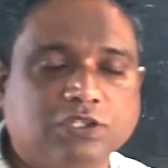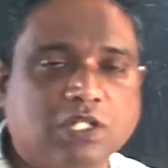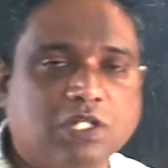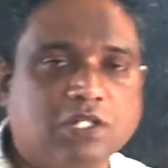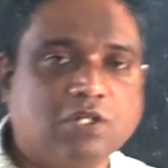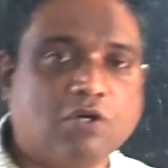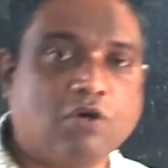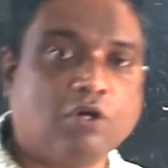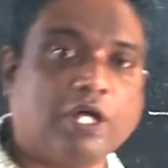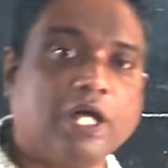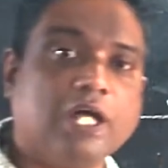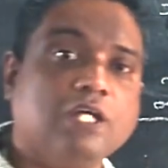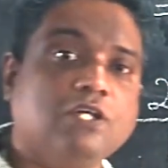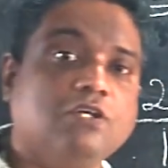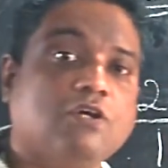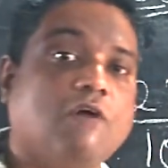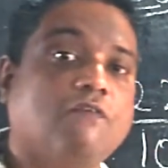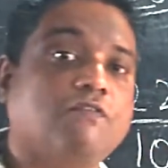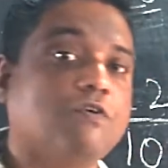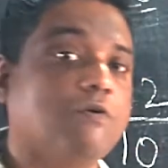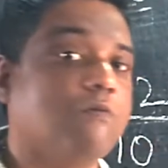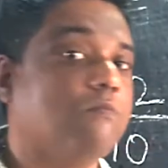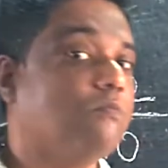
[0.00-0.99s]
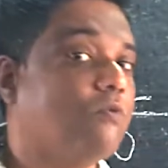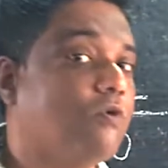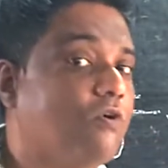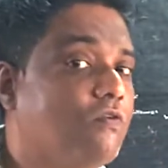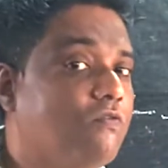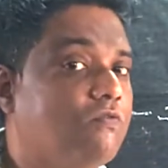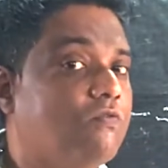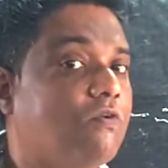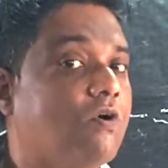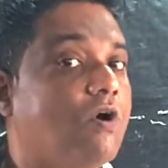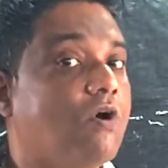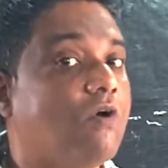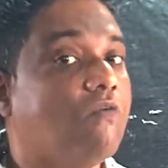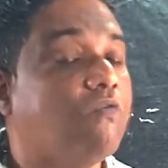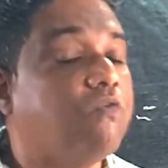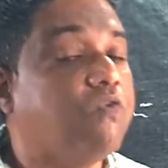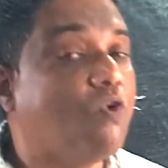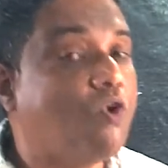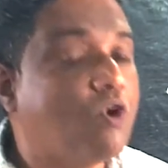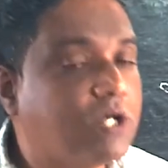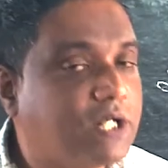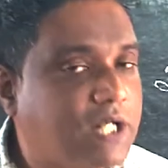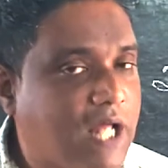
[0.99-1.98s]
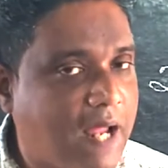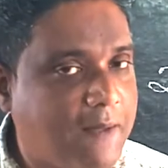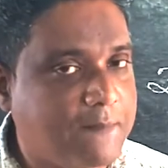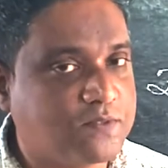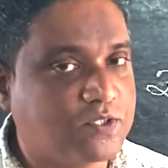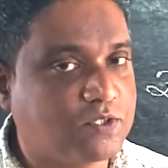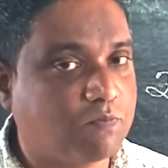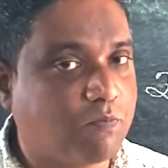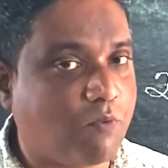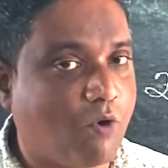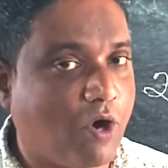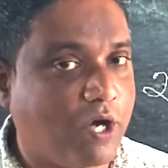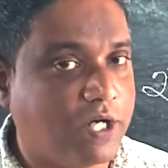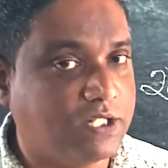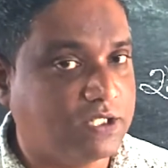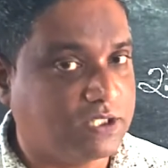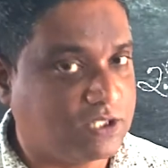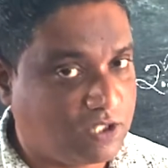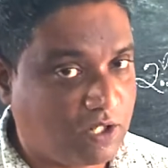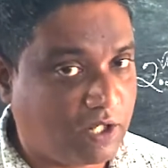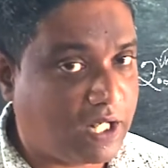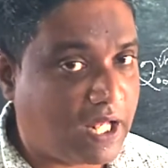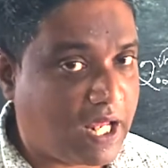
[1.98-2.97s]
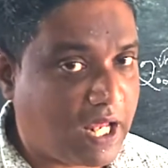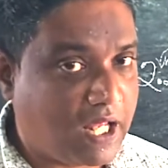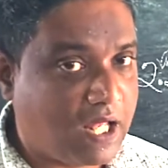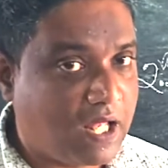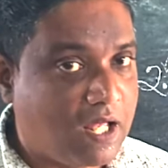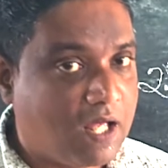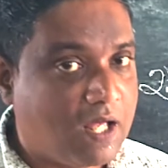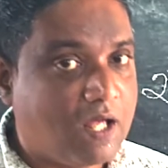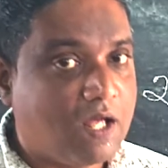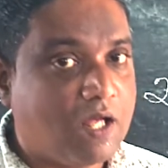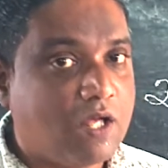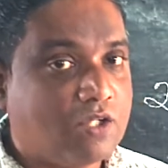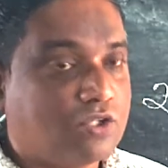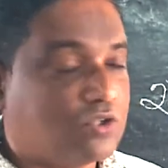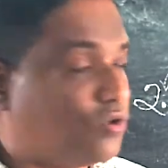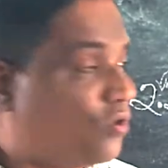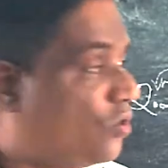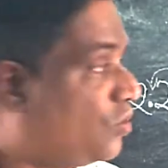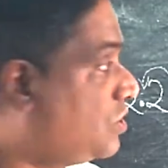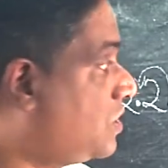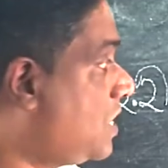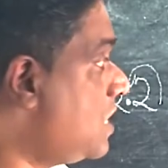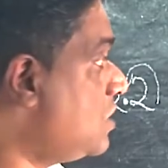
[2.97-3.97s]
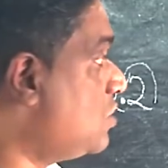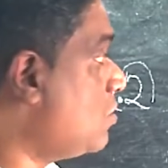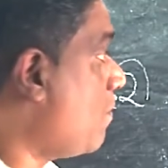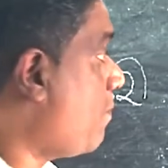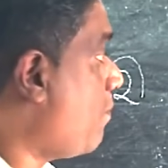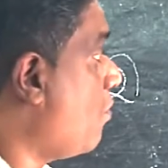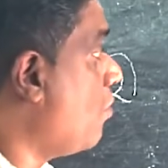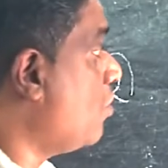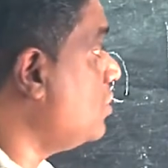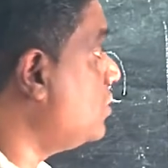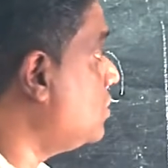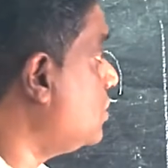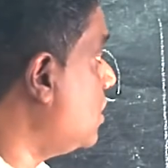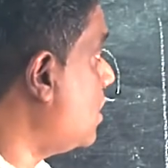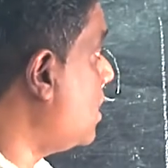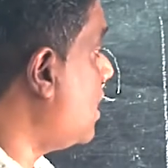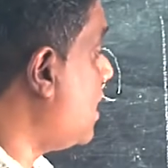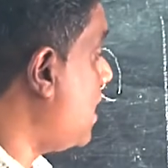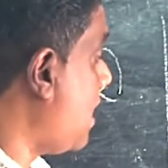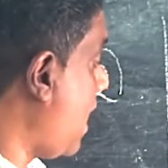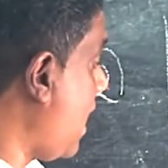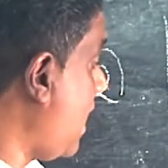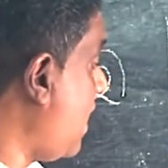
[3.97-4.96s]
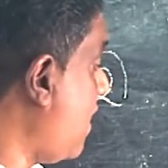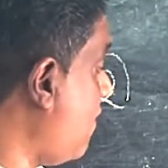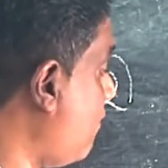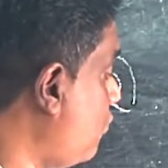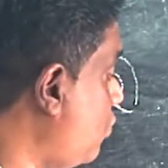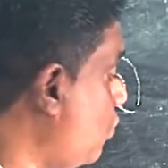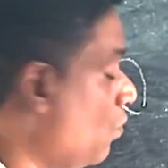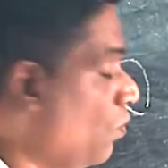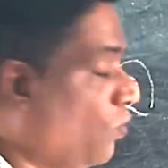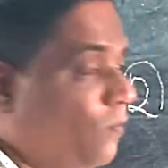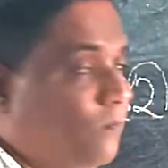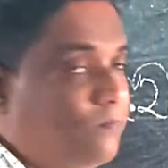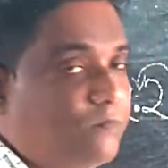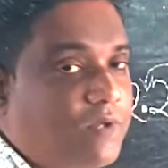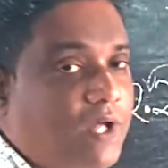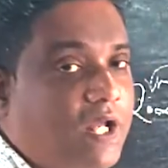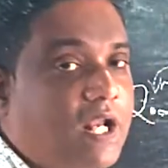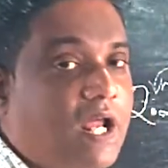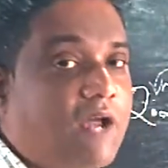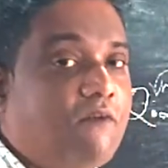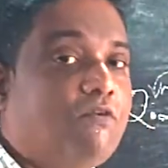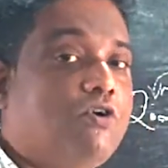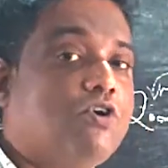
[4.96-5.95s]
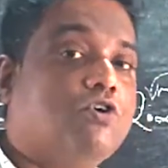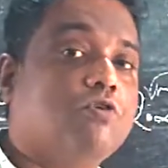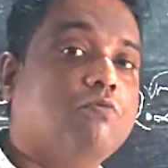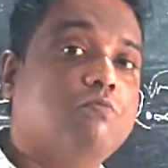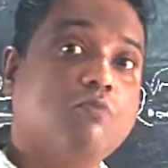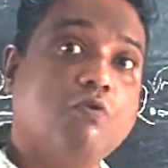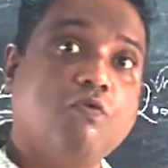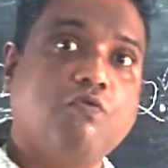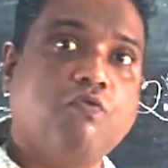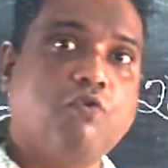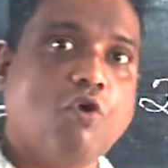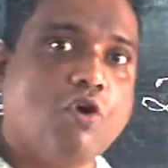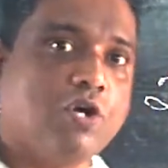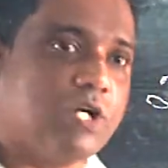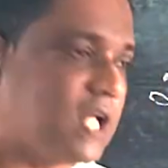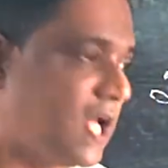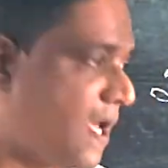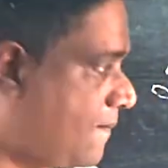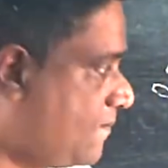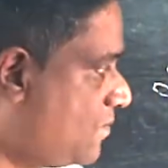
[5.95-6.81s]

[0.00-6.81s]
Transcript: Okay, you have to move 4 times points. Okay, so say suppose I have 2 and I want to move 4 times.